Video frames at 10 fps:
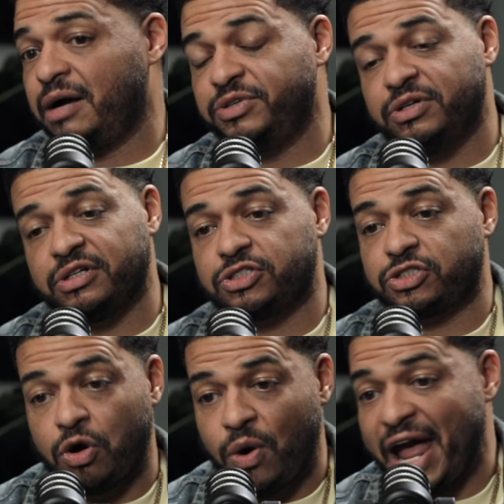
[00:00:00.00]
You're
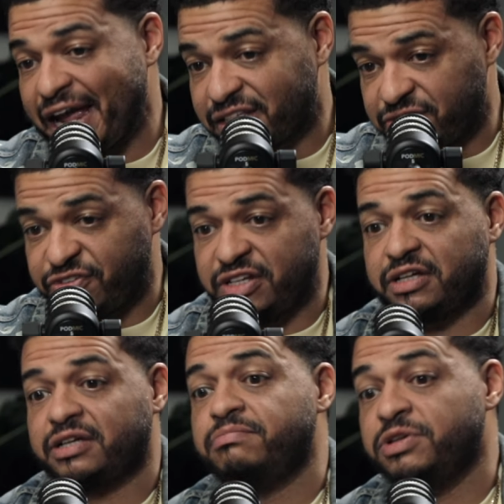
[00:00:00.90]
so active in the
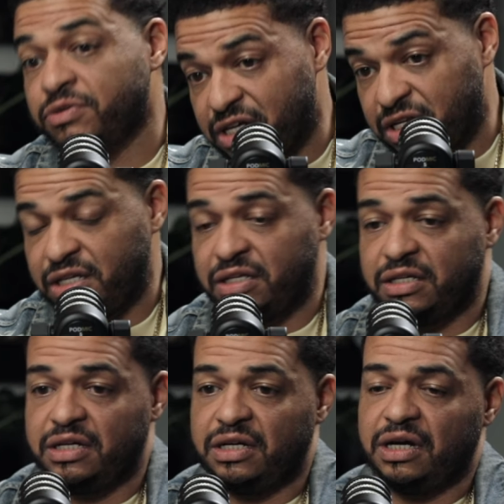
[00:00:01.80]
community,
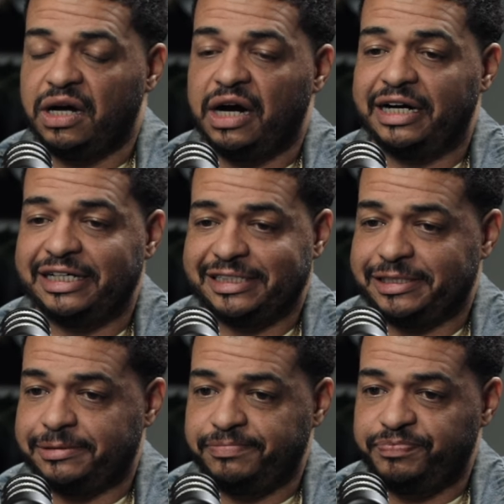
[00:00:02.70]

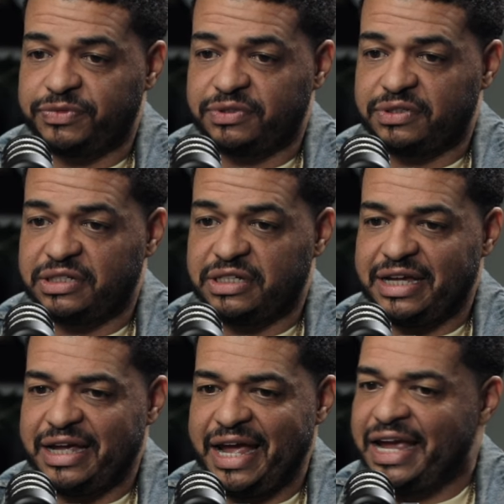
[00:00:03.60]

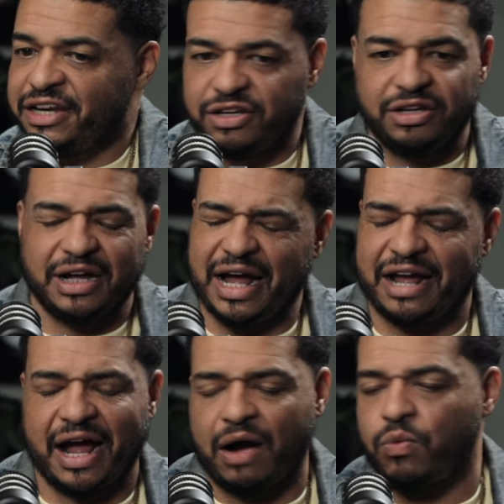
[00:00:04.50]
and
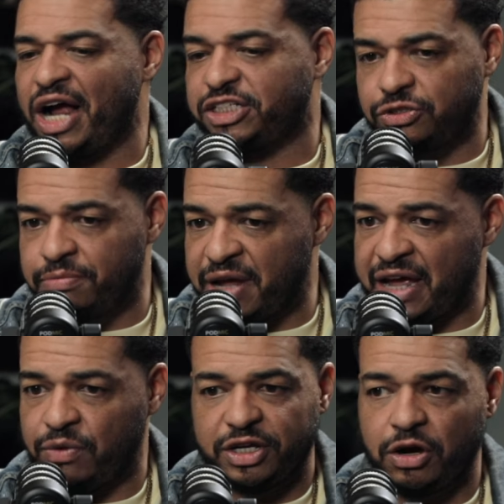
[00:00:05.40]
I watch you,
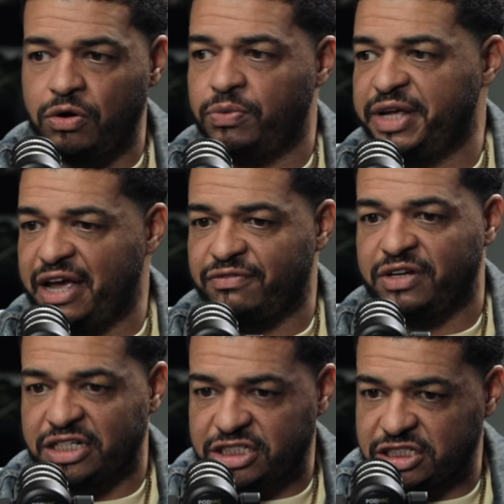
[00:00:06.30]
man. We go and we have
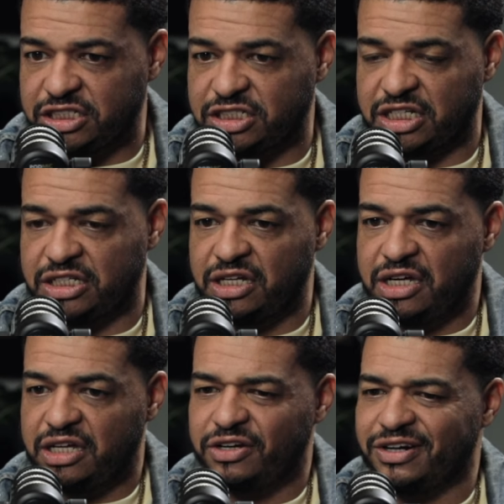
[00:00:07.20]
lunches, and
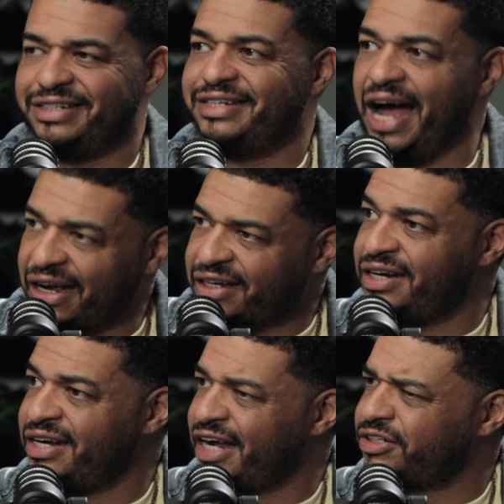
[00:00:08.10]
you're a dot
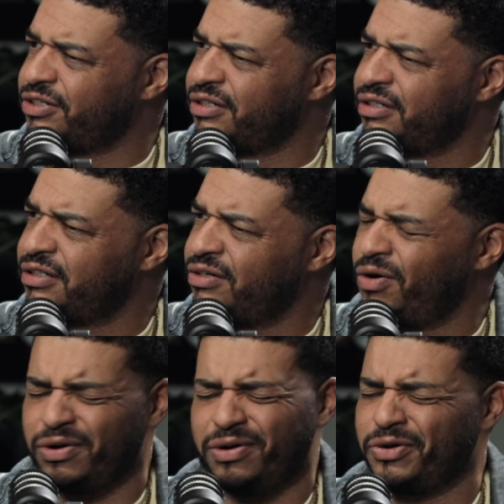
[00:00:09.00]
connector
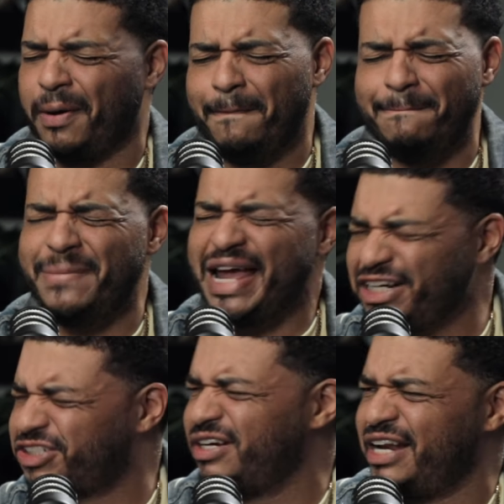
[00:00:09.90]
on a
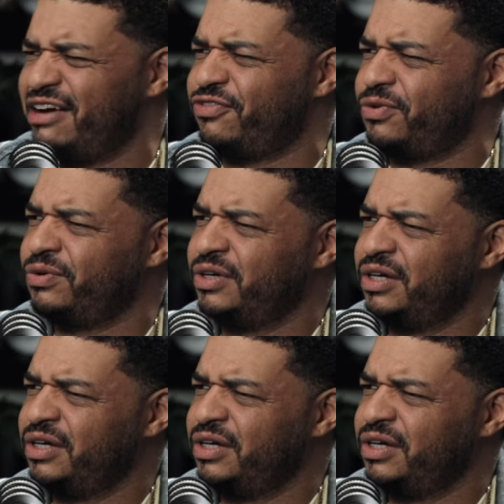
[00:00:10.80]
major level.